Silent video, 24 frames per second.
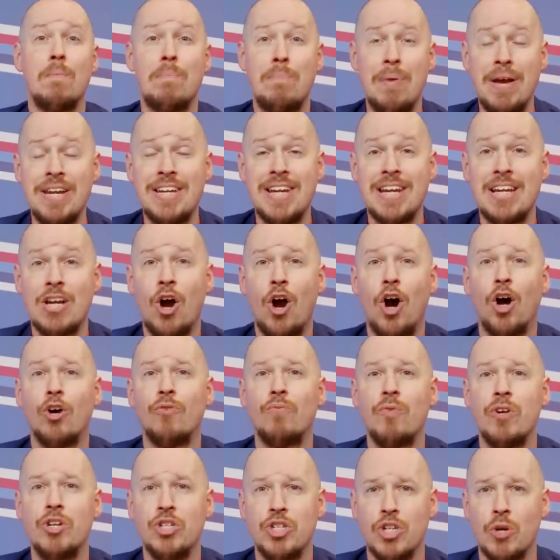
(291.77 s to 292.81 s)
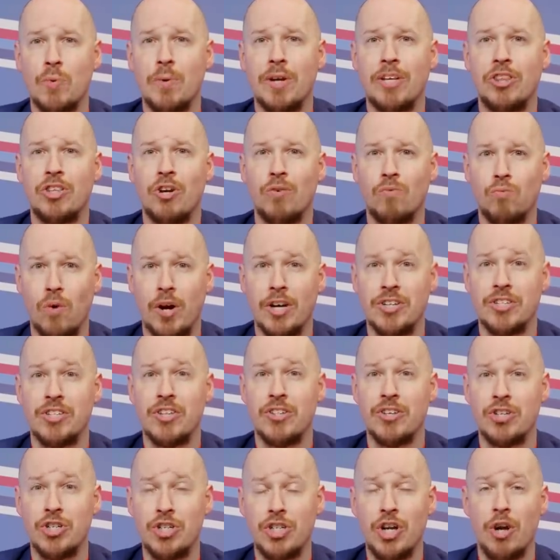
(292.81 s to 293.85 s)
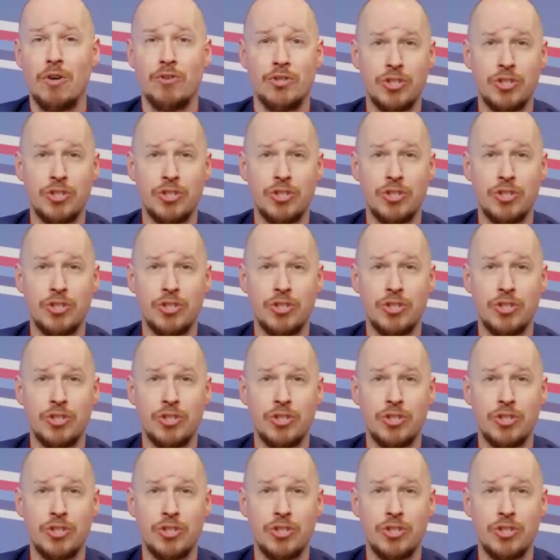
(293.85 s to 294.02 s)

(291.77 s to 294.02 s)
bidding on renewing the rights to the show.